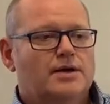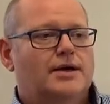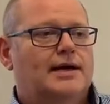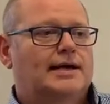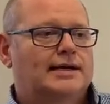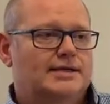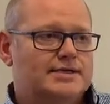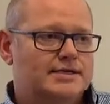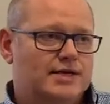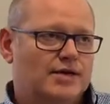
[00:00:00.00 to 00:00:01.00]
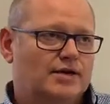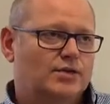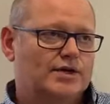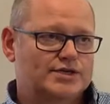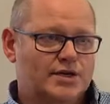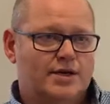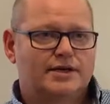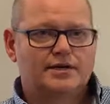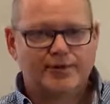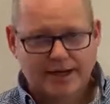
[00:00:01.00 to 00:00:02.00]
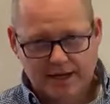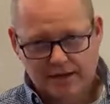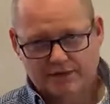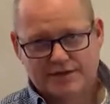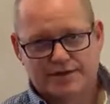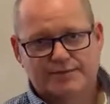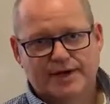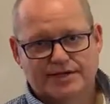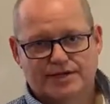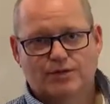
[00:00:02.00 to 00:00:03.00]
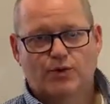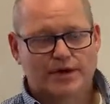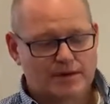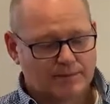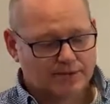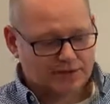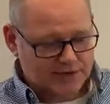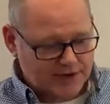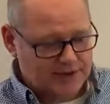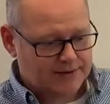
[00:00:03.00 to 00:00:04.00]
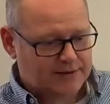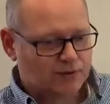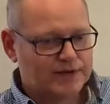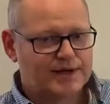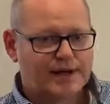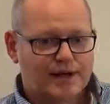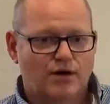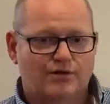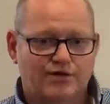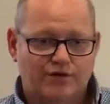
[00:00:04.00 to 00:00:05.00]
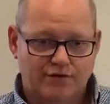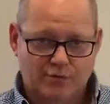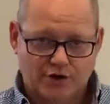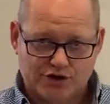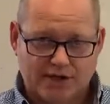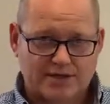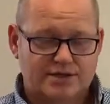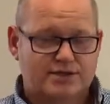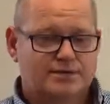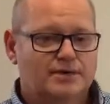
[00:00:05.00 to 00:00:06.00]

And we start in the beginning of this semester, week number 3, with the kickoff of the projects.